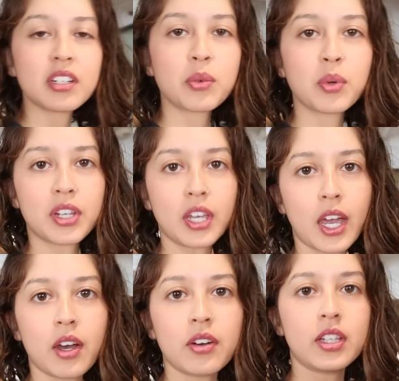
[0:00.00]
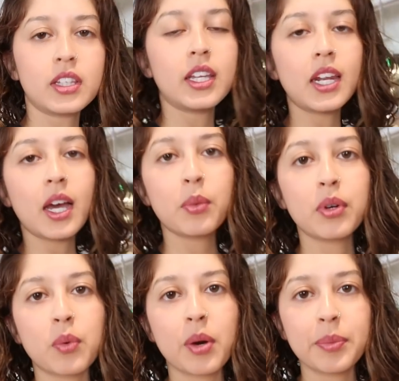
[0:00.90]
here working out and then now
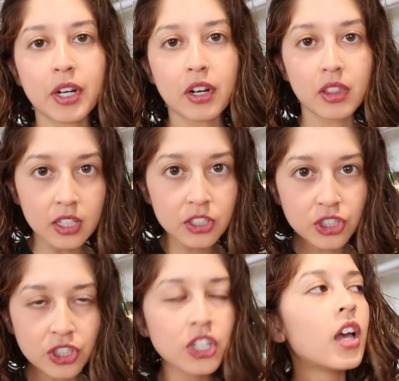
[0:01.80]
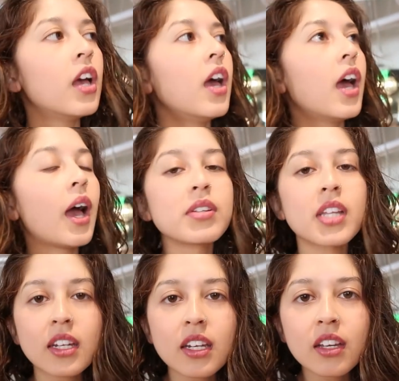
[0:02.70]
we're warming our lunch. I was
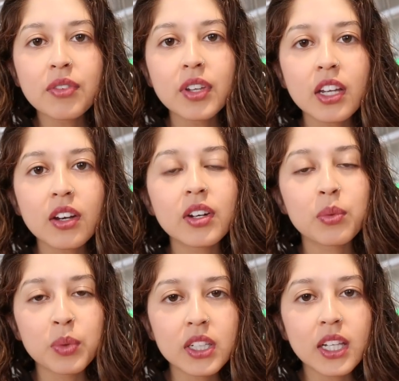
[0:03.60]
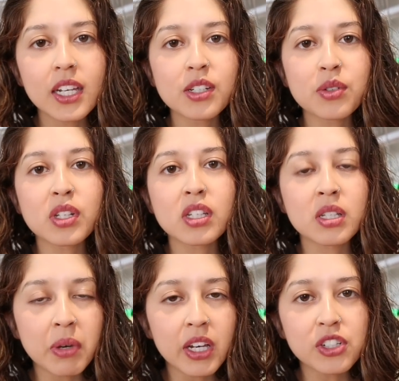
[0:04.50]
editing a video and I realized there was a
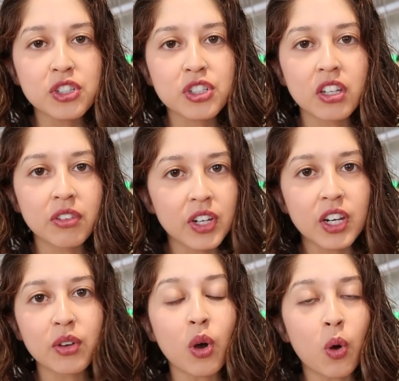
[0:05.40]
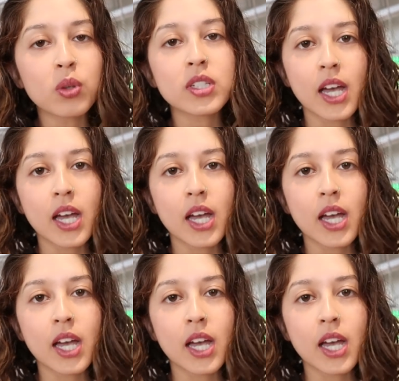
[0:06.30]
smudge in the video the whole